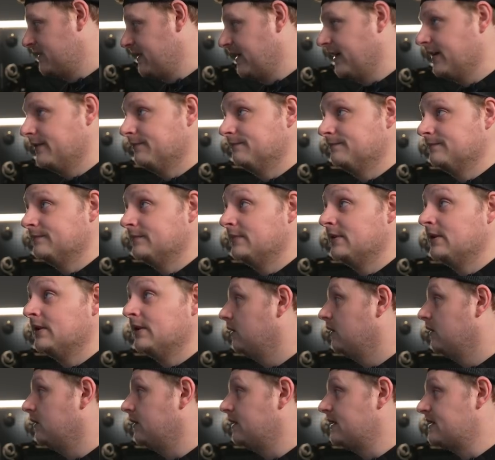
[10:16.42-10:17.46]
there.
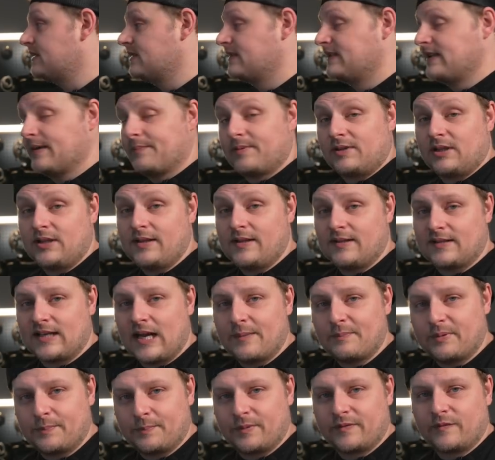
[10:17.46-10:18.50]
This is typically the type
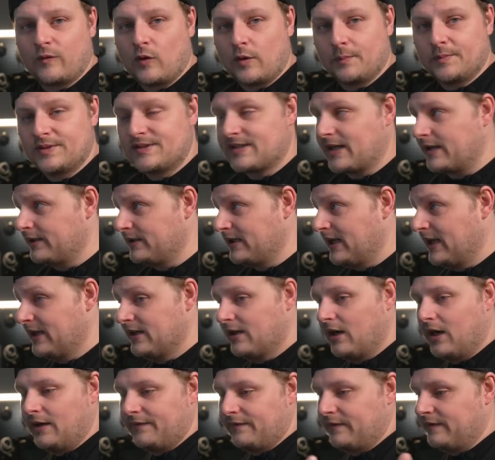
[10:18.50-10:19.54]
of performance I'd get
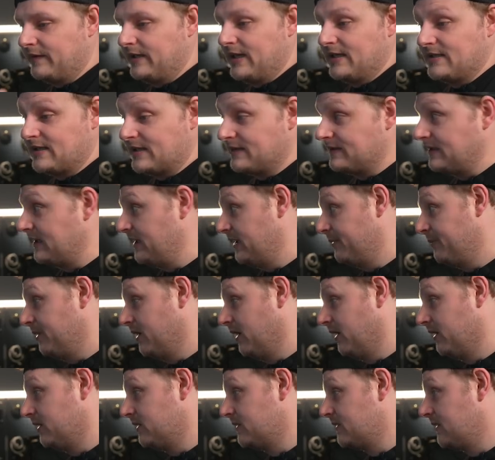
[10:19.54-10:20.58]
off of an SSD to be
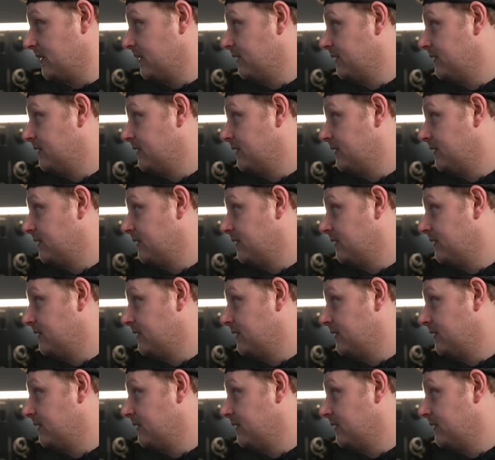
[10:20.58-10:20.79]
honest.